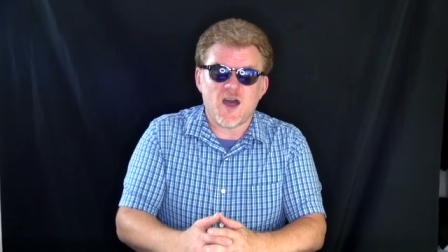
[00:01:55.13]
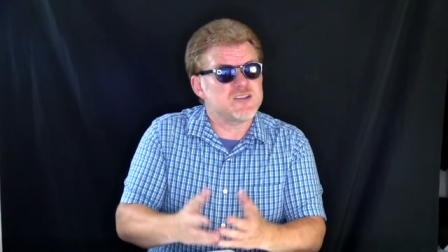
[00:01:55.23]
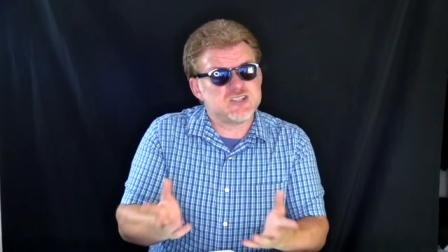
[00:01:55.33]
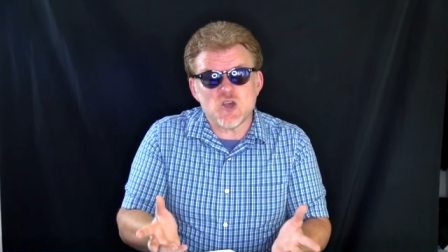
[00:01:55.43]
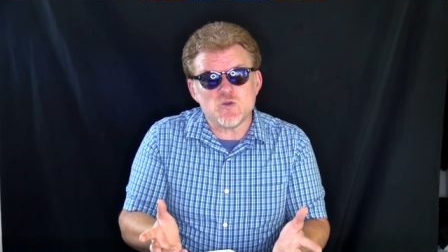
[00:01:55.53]

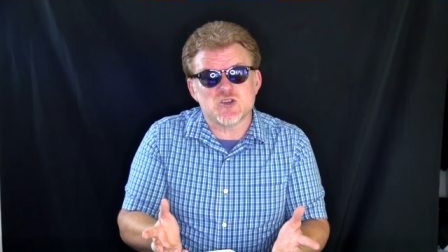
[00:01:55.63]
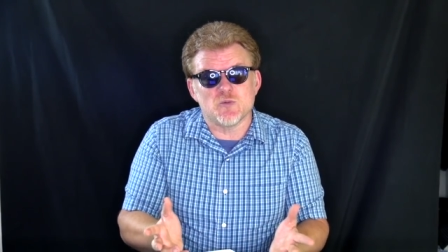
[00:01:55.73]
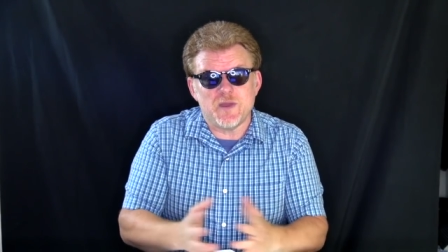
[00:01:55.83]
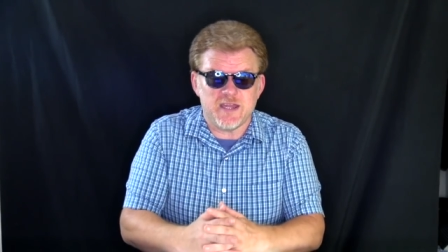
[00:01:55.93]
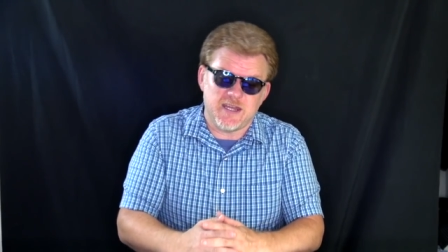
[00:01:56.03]
On
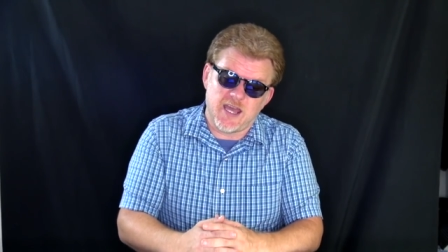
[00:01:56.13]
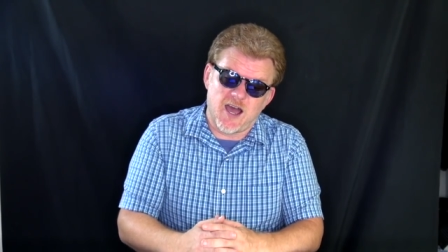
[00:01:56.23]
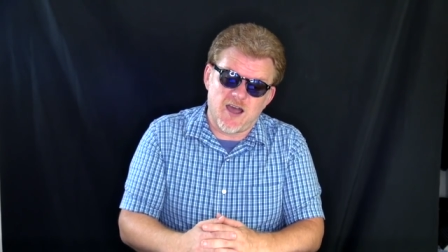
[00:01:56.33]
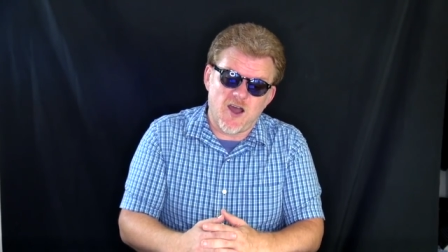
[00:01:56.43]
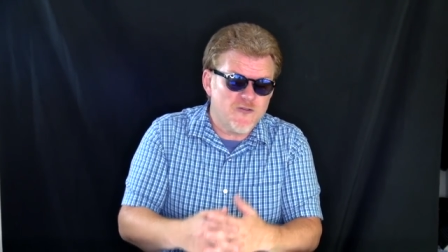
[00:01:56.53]
social
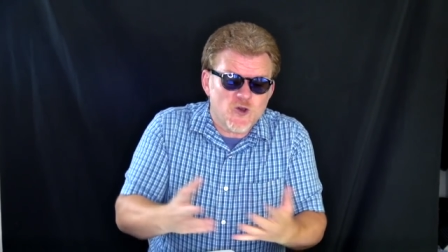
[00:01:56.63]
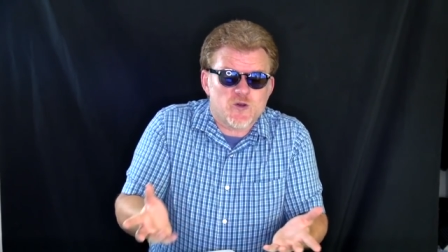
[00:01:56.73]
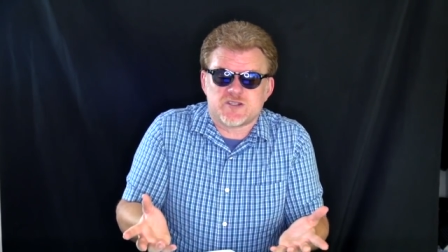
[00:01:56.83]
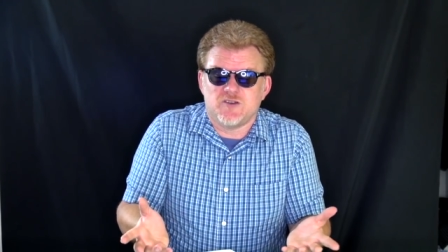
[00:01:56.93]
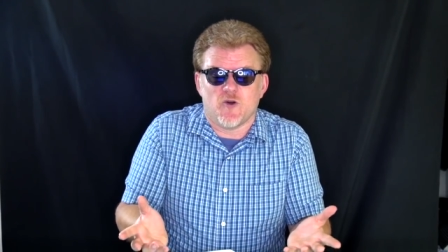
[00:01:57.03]
media, of
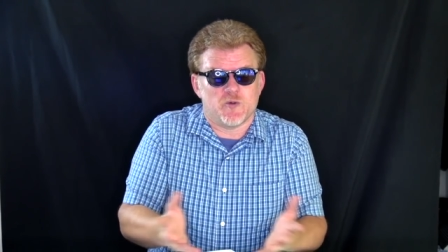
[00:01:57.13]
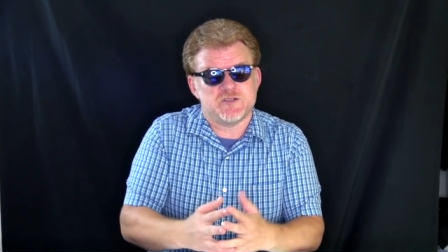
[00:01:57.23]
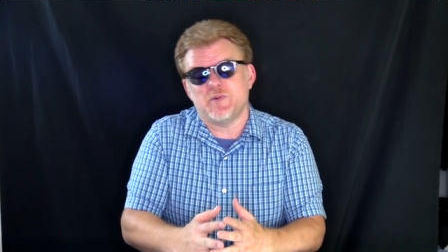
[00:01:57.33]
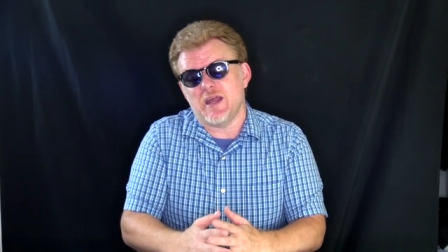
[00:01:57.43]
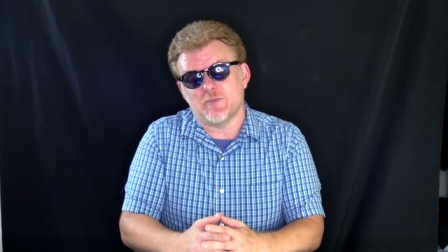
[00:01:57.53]
course you've
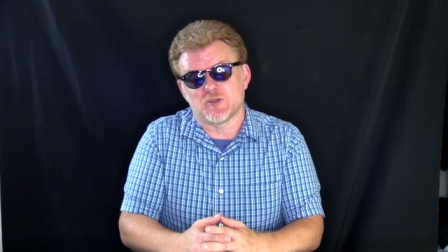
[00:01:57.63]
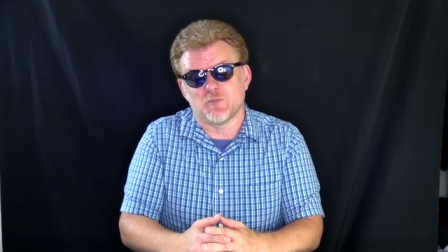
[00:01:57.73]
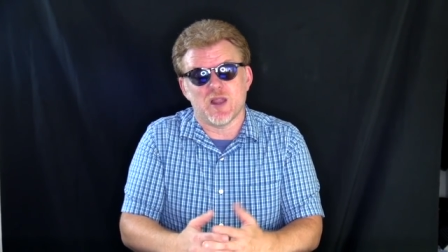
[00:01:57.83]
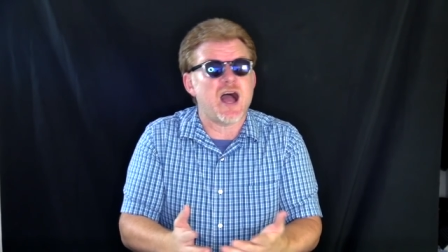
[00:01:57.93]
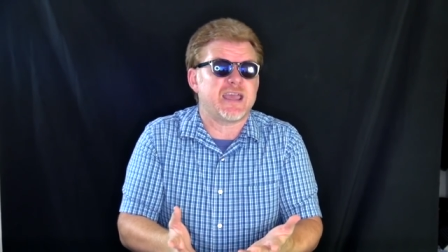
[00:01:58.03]
always been able to
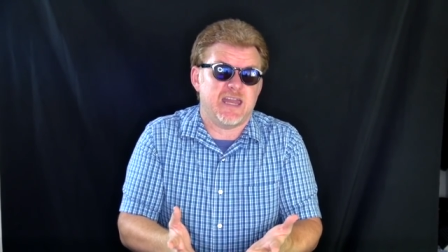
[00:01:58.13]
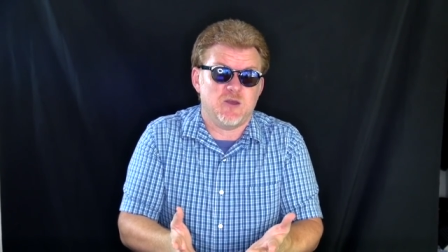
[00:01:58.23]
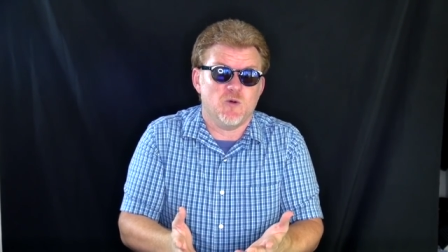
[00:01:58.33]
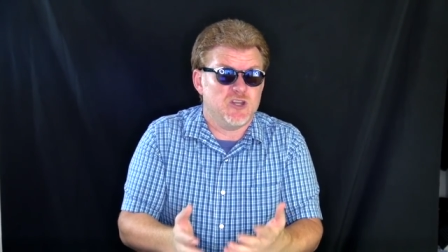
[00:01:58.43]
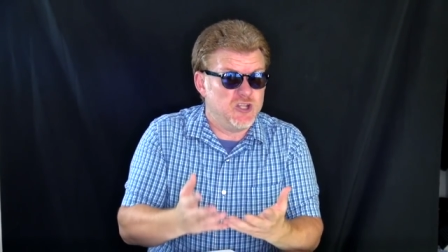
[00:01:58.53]
block
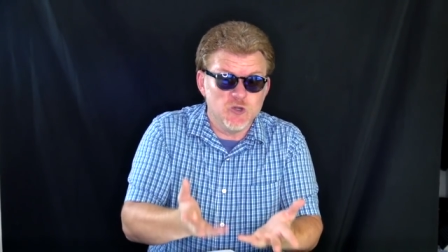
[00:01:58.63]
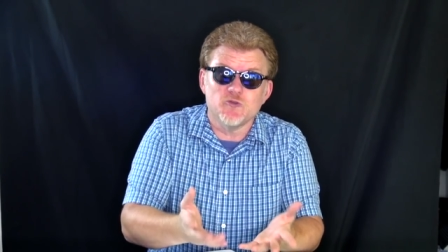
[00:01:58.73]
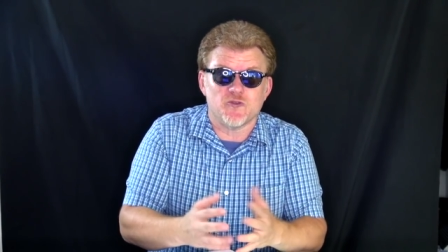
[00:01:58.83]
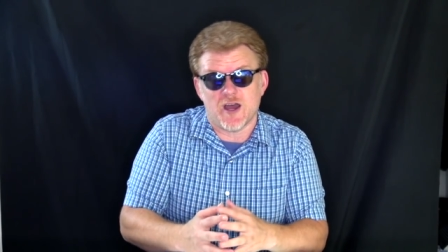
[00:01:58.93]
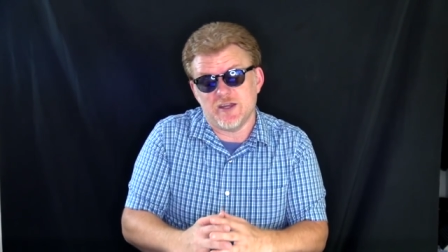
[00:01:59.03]
anyone
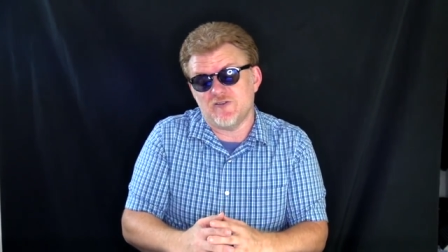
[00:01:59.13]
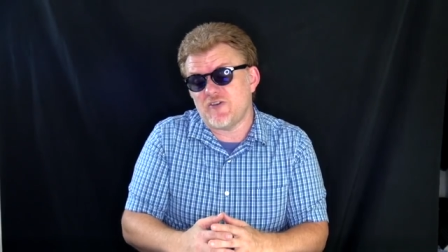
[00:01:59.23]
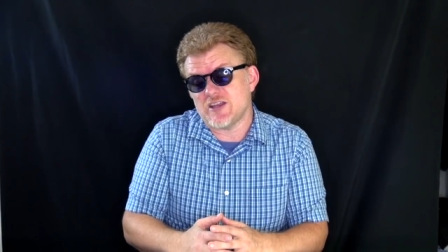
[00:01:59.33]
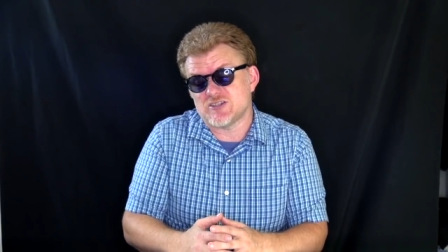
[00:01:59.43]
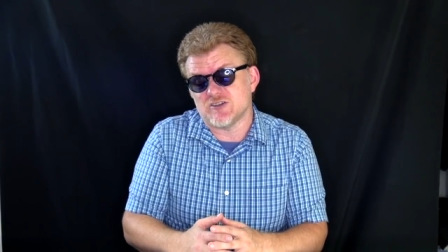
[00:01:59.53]
you find
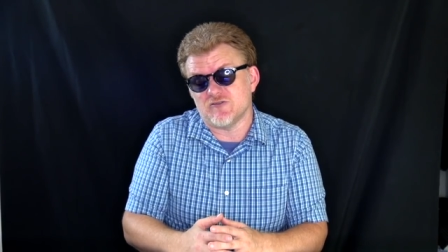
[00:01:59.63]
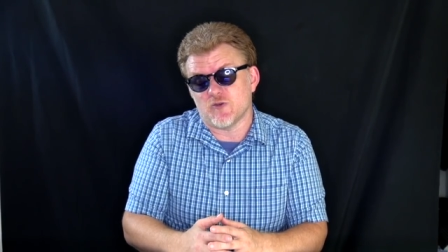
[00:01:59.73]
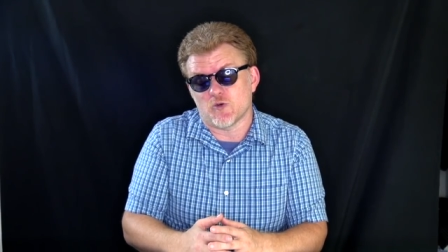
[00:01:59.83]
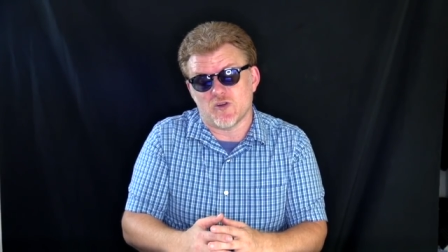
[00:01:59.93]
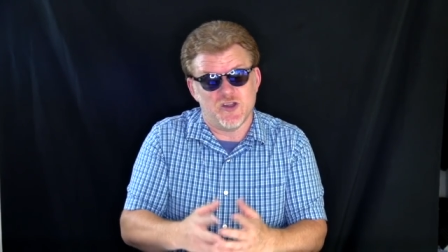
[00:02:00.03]
offensive
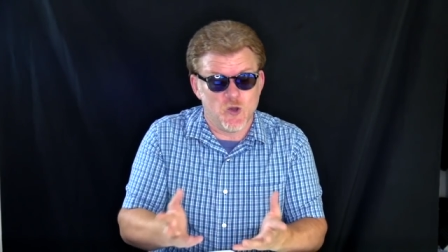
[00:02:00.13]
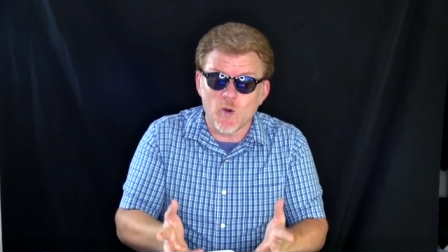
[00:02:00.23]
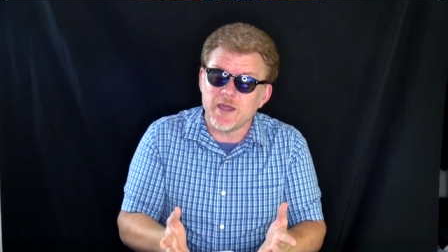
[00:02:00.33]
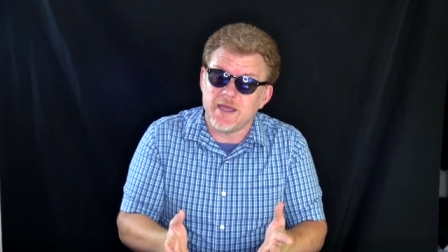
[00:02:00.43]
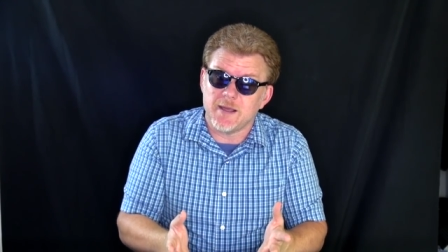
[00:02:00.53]
or
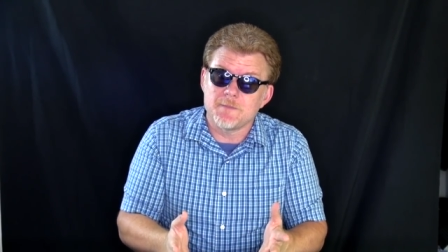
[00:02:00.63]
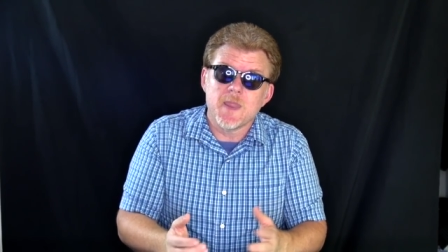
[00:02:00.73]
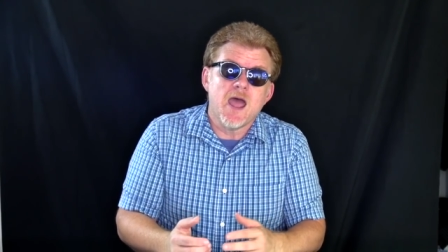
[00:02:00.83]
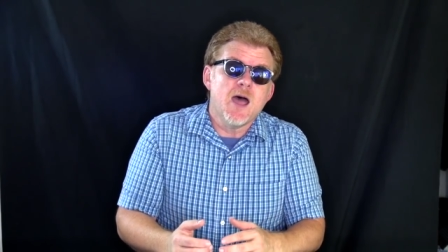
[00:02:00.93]
annoying,